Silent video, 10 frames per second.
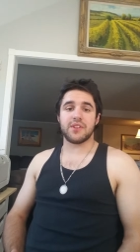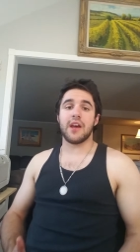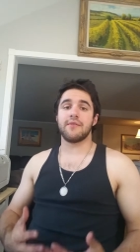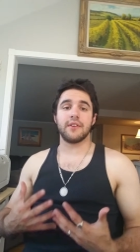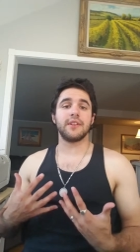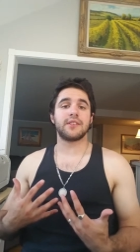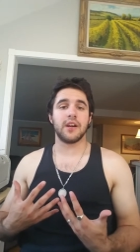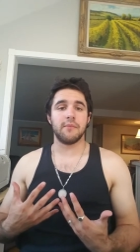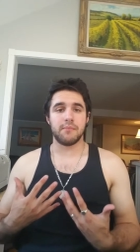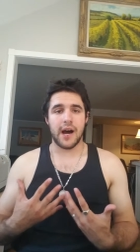that have at least
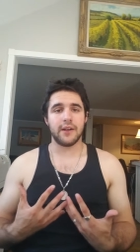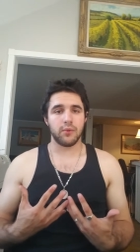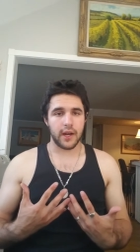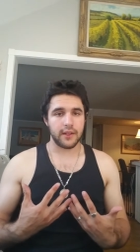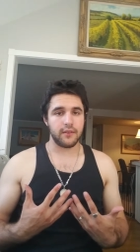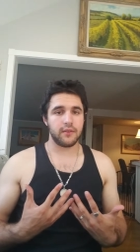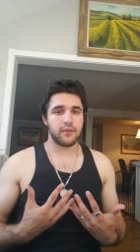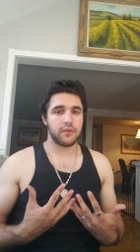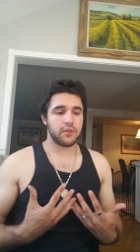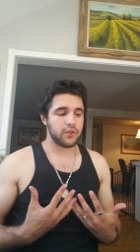helped my writing
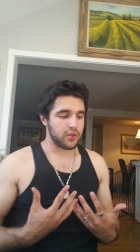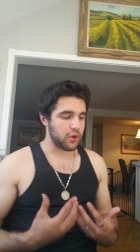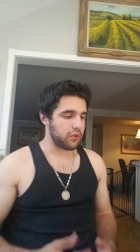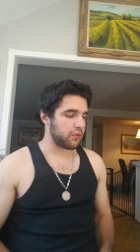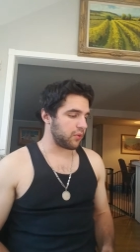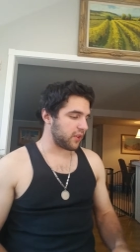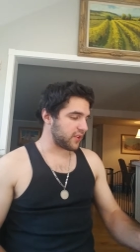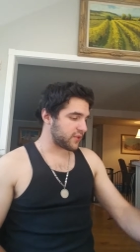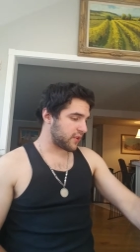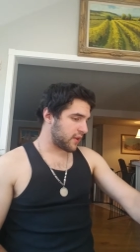go through
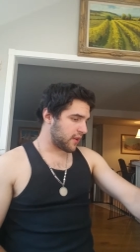this.